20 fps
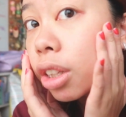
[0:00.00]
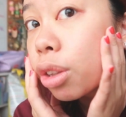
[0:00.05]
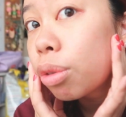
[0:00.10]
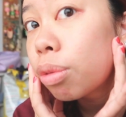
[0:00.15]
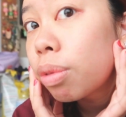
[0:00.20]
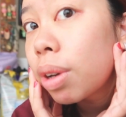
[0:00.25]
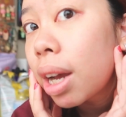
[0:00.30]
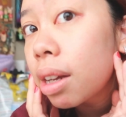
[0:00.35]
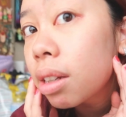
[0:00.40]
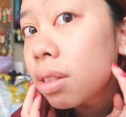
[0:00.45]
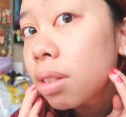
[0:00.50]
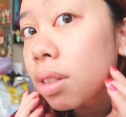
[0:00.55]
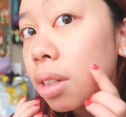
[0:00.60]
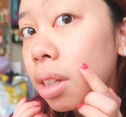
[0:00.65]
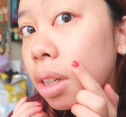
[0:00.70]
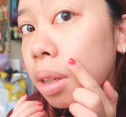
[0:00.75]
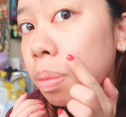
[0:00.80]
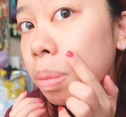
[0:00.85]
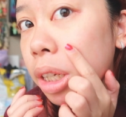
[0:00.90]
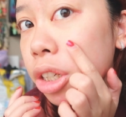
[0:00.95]
the rest,
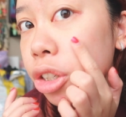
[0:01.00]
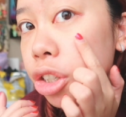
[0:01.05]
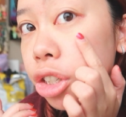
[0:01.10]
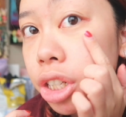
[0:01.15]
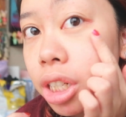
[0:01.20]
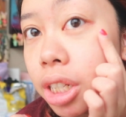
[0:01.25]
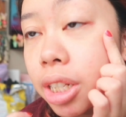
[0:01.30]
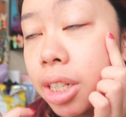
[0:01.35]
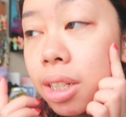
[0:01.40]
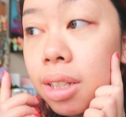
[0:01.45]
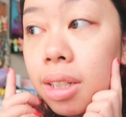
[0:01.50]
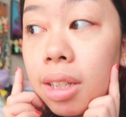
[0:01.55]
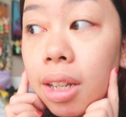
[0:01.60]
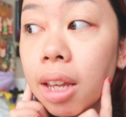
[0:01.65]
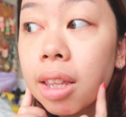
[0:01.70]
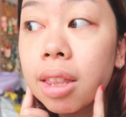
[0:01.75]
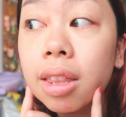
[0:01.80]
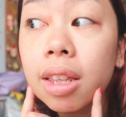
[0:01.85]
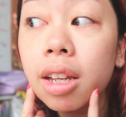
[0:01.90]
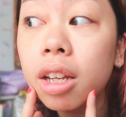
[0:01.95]
like my cheeks,
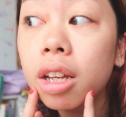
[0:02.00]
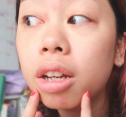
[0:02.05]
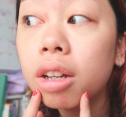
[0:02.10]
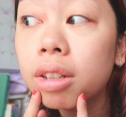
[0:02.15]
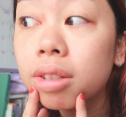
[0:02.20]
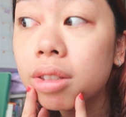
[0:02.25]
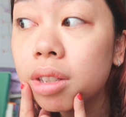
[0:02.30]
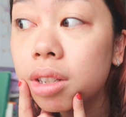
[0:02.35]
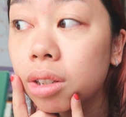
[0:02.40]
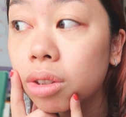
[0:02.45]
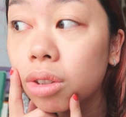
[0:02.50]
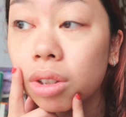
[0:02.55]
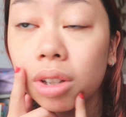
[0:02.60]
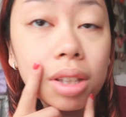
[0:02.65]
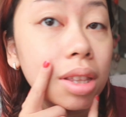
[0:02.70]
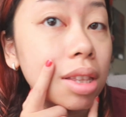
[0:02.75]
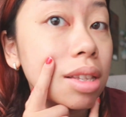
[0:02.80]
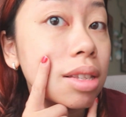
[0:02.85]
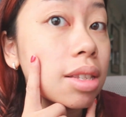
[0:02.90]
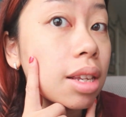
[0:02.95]
I think still
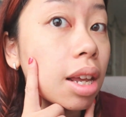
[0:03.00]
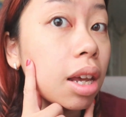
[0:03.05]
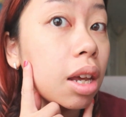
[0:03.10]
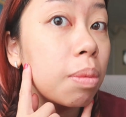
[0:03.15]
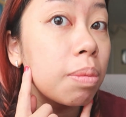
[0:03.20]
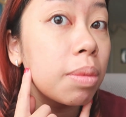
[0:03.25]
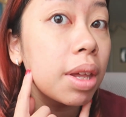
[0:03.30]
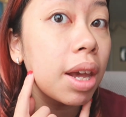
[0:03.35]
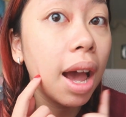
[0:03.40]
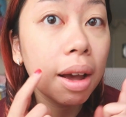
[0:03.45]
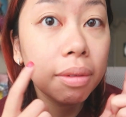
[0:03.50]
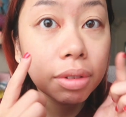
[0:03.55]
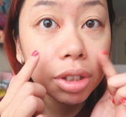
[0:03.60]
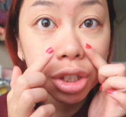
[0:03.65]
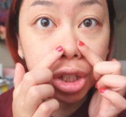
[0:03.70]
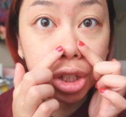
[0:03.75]
look the same. They haven't